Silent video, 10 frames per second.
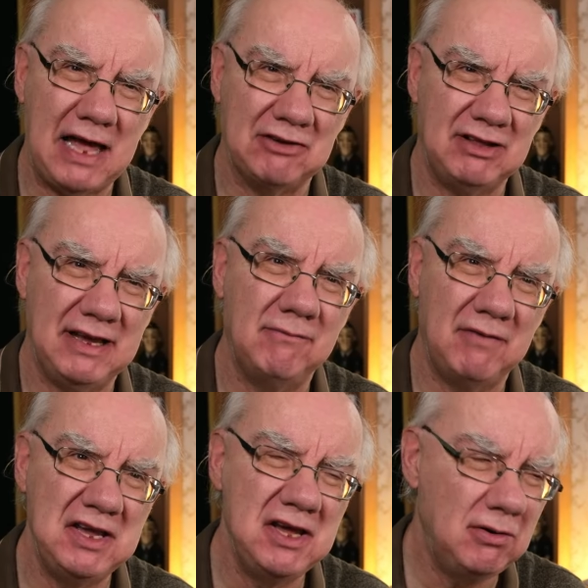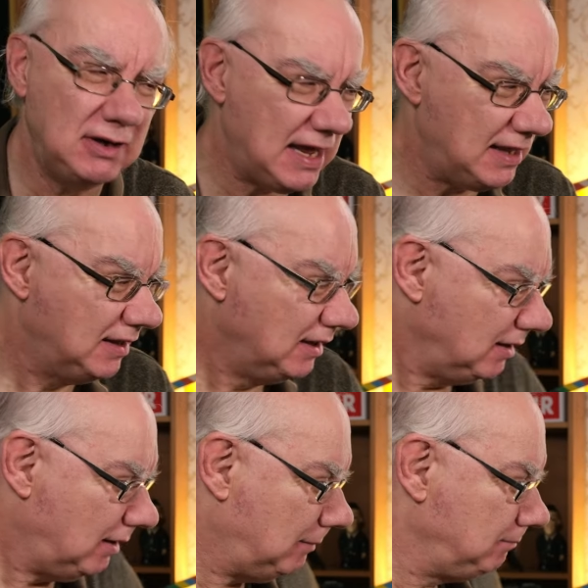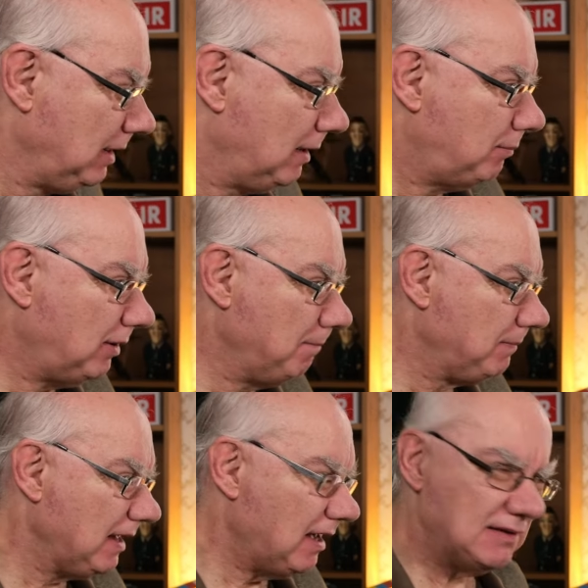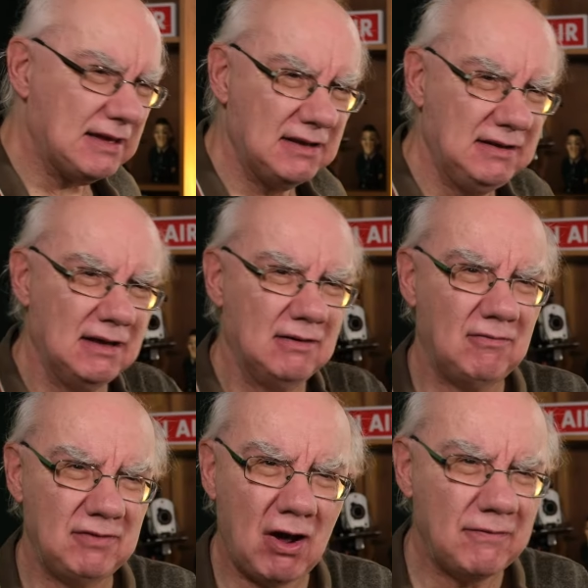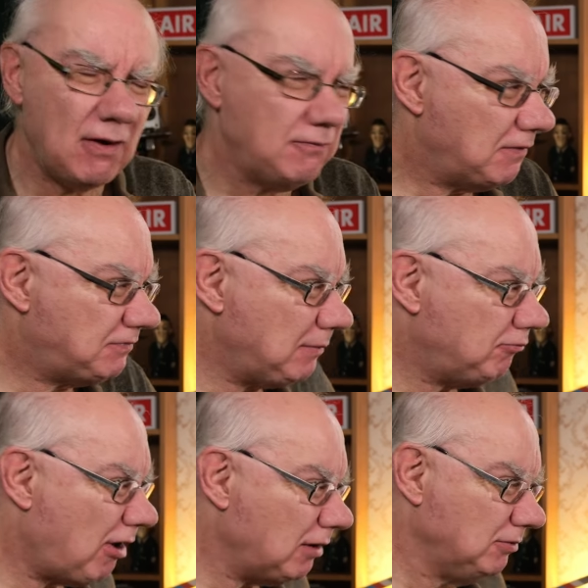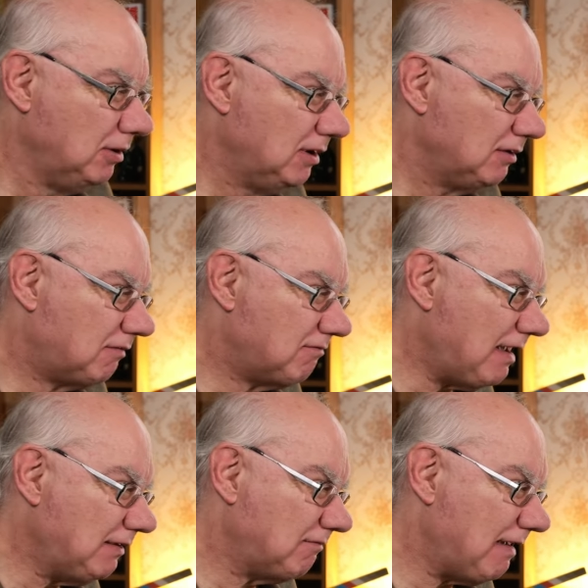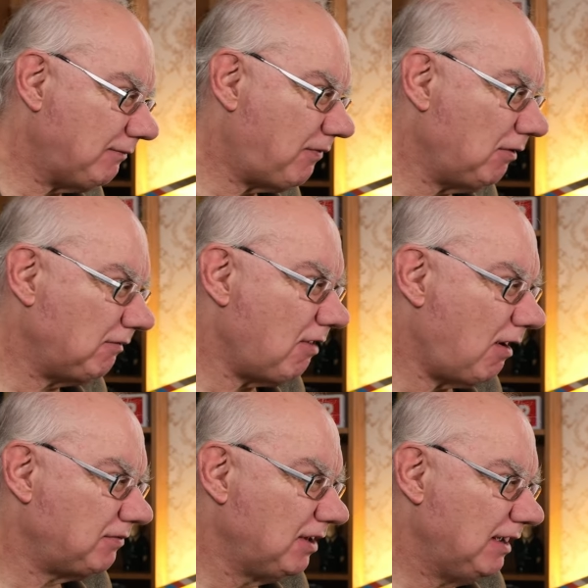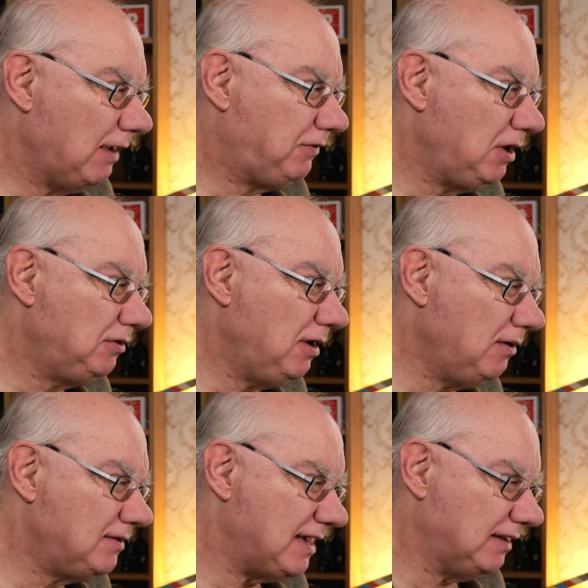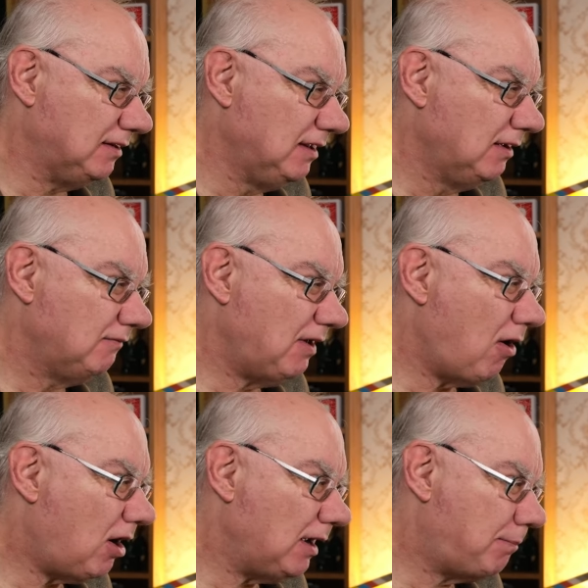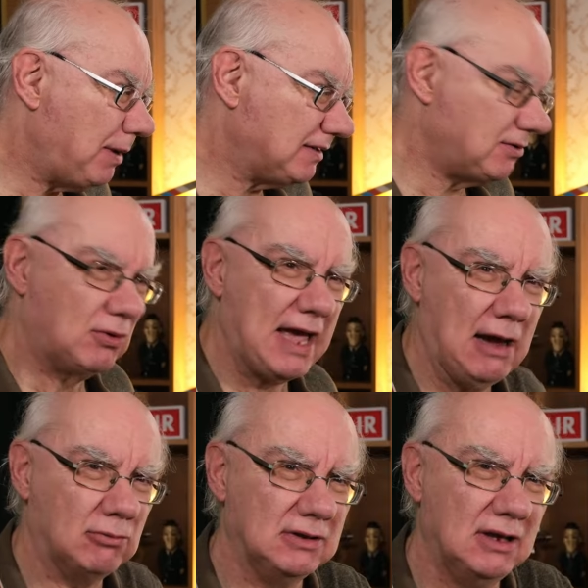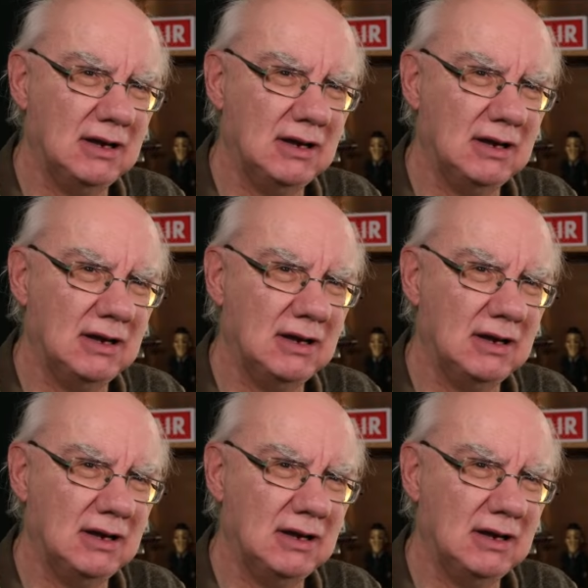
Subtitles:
actually in the unit. But as I say, the iPhone 15 Pro, great photographs if you're using the higher pixel count